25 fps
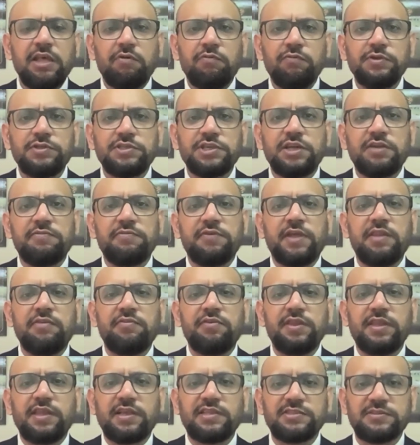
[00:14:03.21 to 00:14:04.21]
which are very,
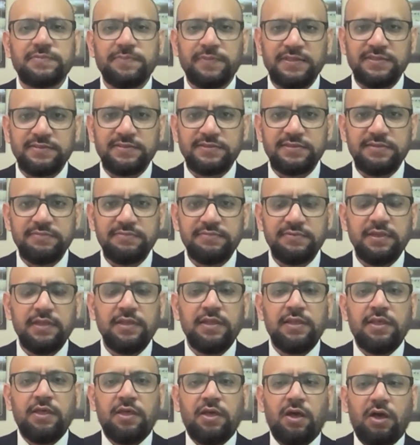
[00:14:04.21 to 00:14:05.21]
very expensive
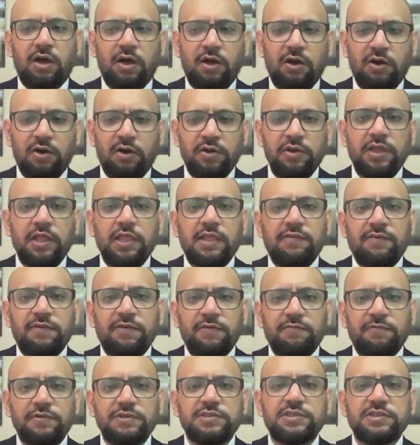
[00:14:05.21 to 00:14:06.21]
or
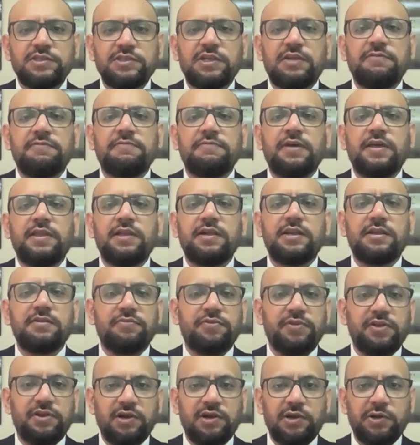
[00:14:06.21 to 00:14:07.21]
which are very
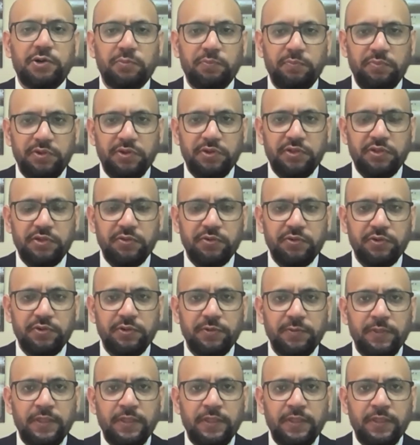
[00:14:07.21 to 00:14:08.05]
difficult to procure.